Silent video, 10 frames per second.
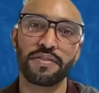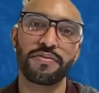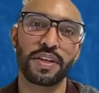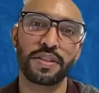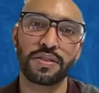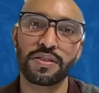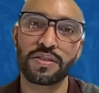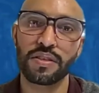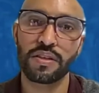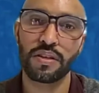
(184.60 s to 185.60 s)

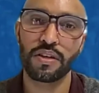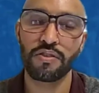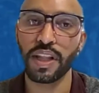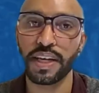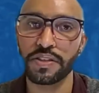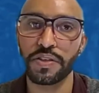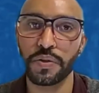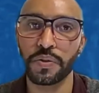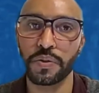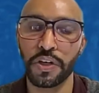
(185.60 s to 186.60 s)
events relate
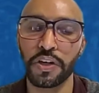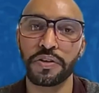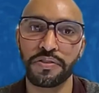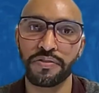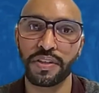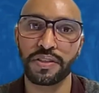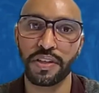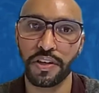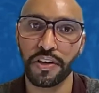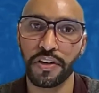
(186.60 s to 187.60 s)
to current events that are
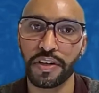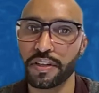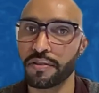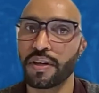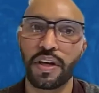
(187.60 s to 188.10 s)
occurring and